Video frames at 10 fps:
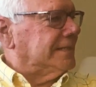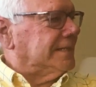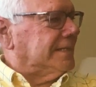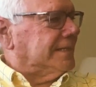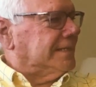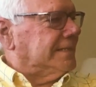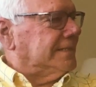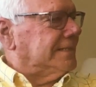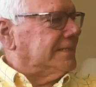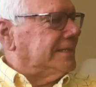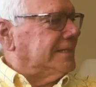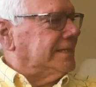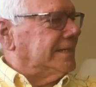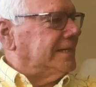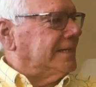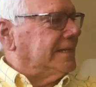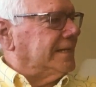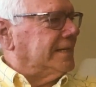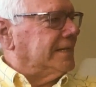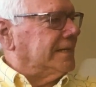
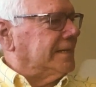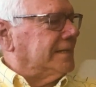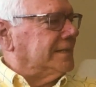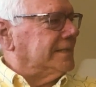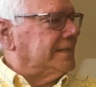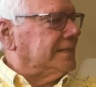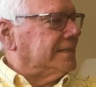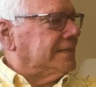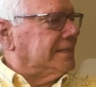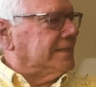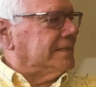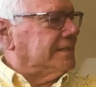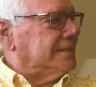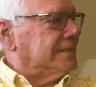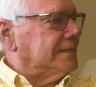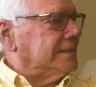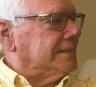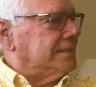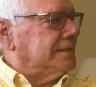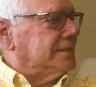
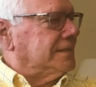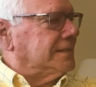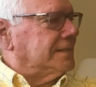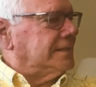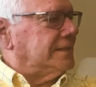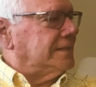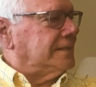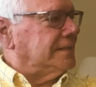[no speech]